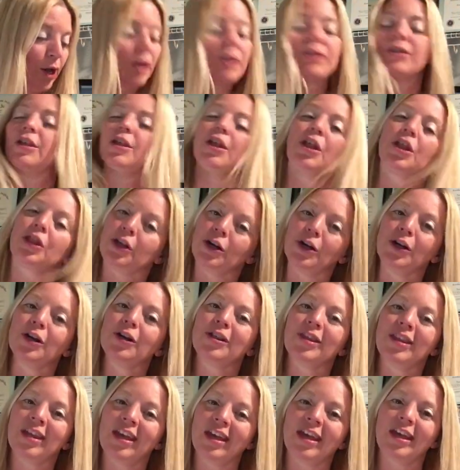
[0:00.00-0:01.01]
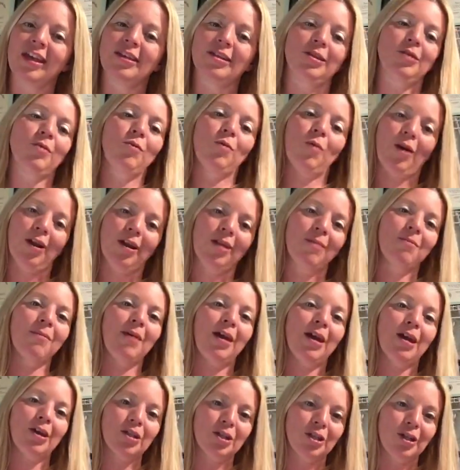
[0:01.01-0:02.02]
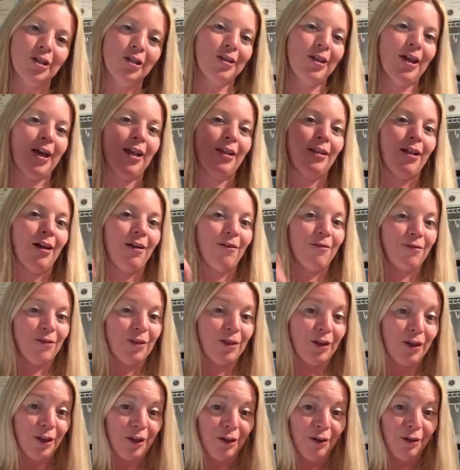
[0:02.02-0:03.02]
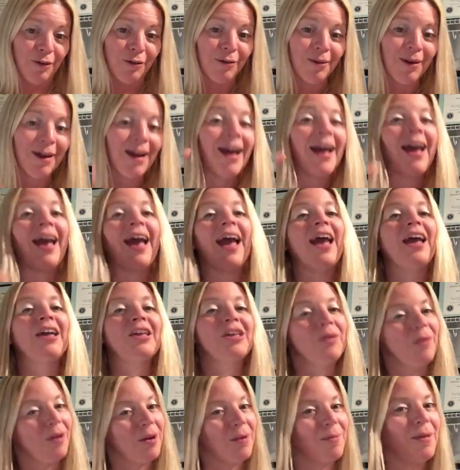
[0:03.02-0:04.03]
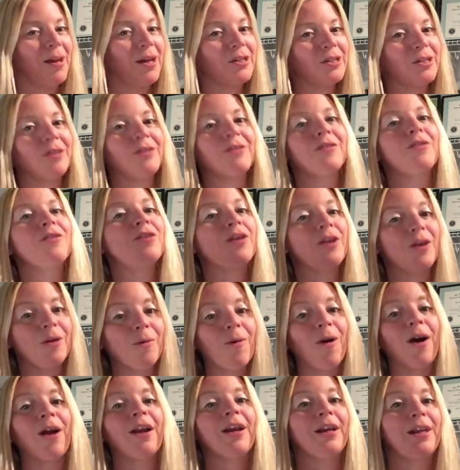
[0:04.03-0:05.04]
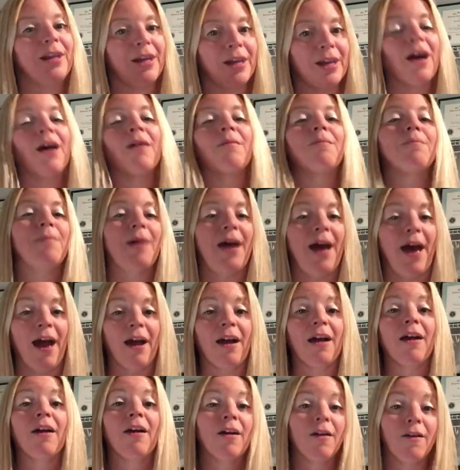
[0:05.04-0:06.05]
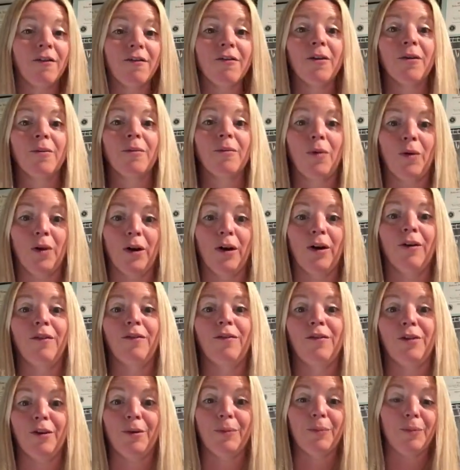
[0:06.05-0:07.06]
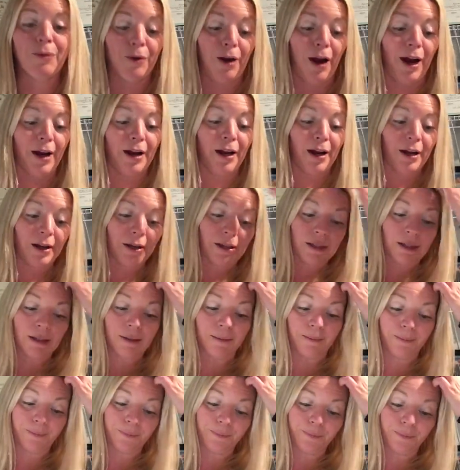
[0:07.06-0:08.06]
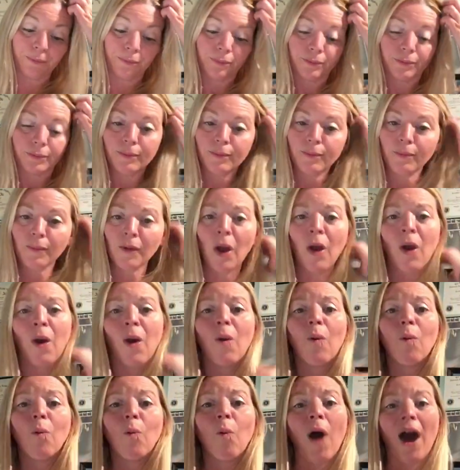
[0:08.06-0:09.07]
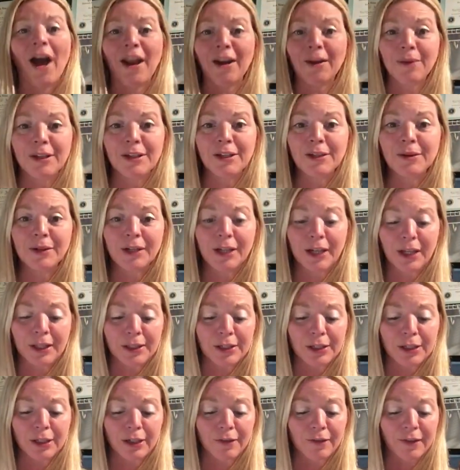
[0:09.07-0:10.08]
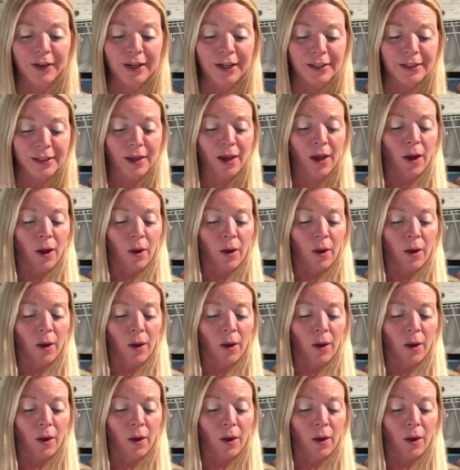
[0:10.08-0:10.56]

So the third thing is you want to make sure they love you, and you want to make sure that they're wanting to come back for more of your products. Why do we do an in-service?